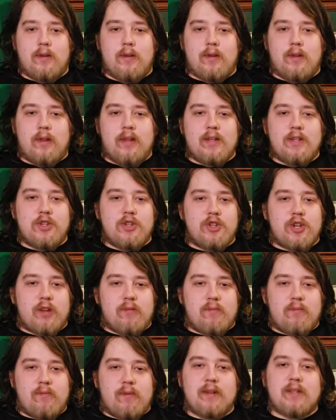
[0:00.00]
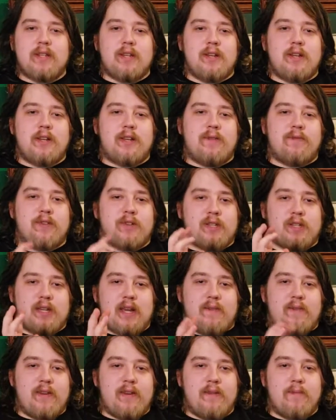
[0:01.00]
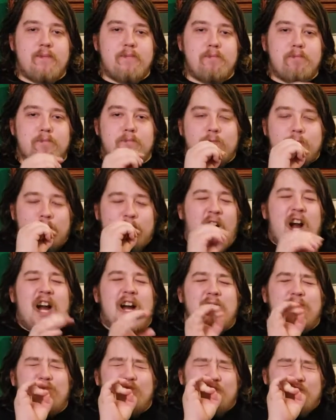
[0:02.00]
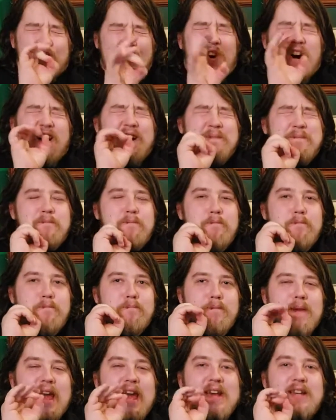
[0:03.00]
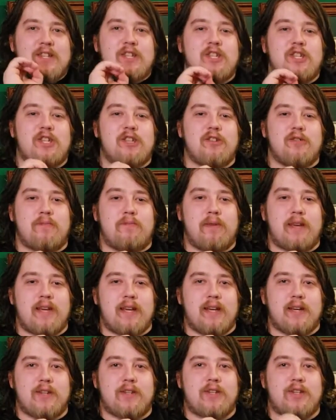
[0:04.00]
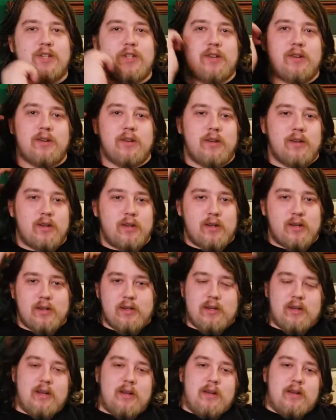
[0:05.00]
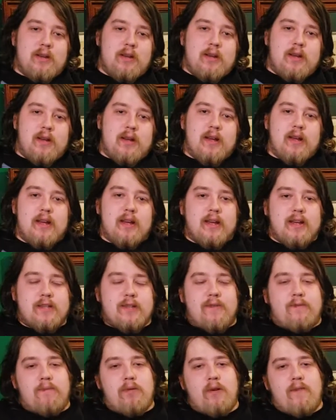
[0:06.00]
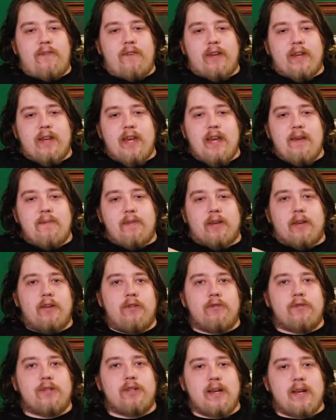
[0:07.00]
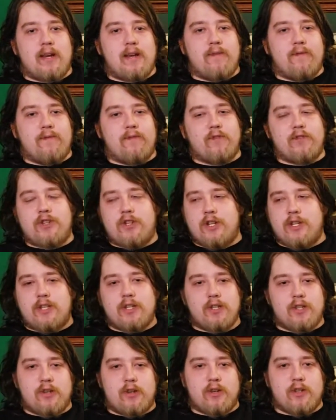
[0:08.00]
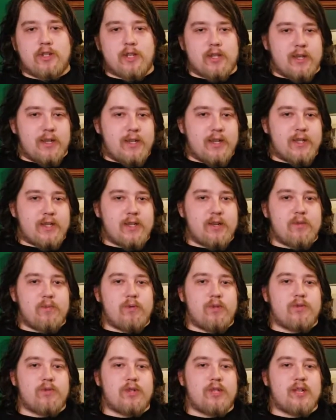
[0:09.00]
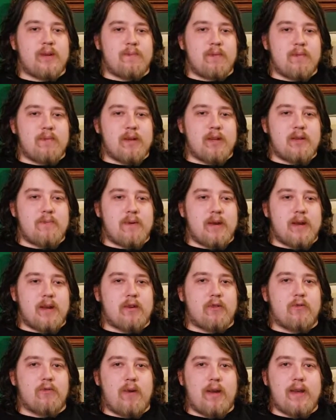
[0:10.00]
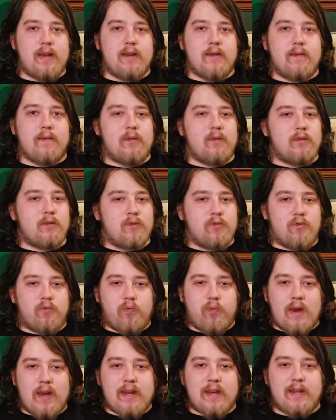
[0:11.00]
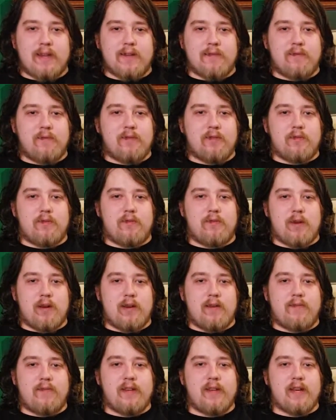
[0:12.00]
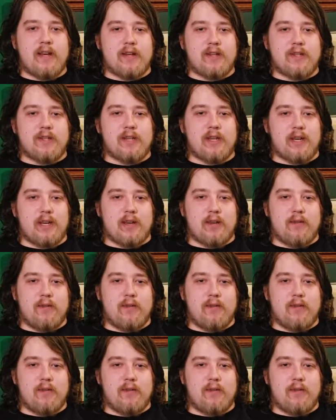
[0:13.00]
Ladies and gentlemen, Resident Evil 7, masterpiece. It's a perfect game that goes on for just as long as it needs to, which was supplemented by a great run of DLC.